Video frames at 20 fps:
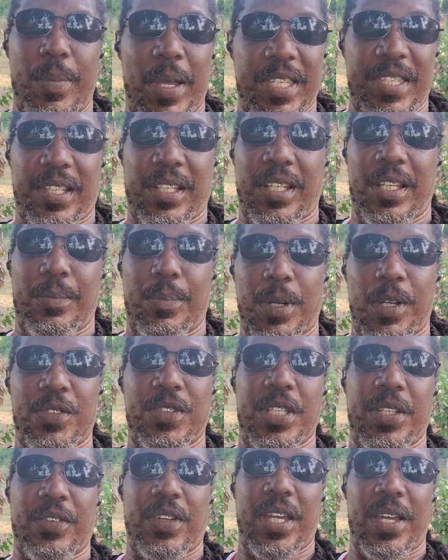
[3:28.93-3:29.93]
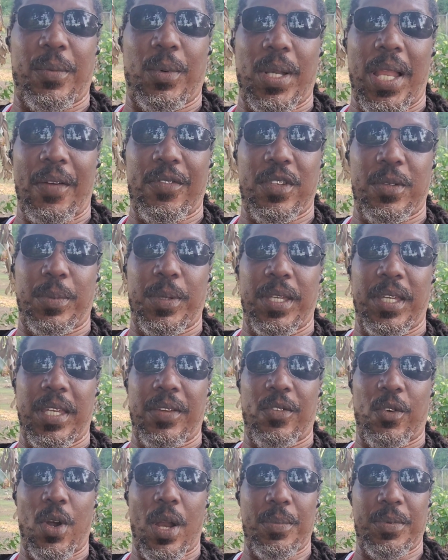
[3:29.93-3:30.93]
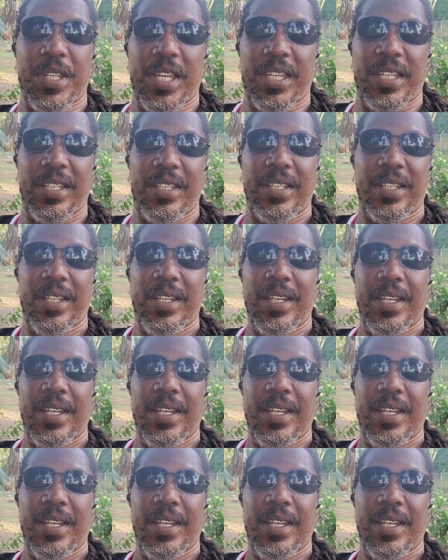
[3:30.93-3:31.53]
Basically, the birth certificate will have to be either updated